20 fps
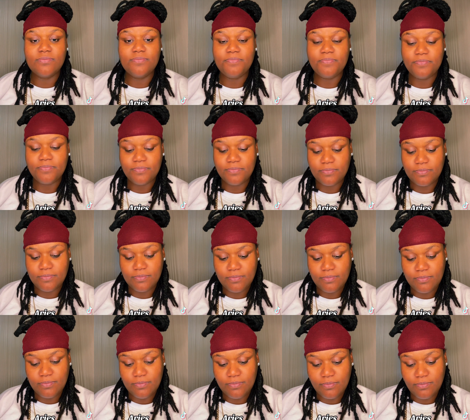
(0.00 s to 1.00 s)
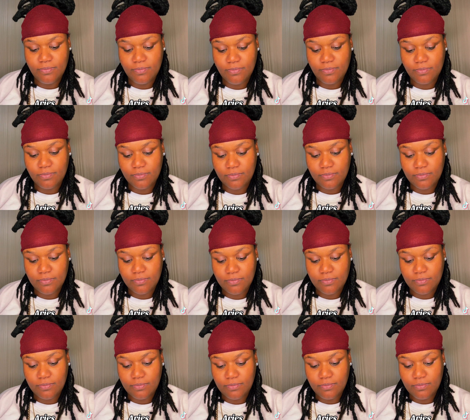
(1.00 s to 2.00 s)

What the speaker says: (silence)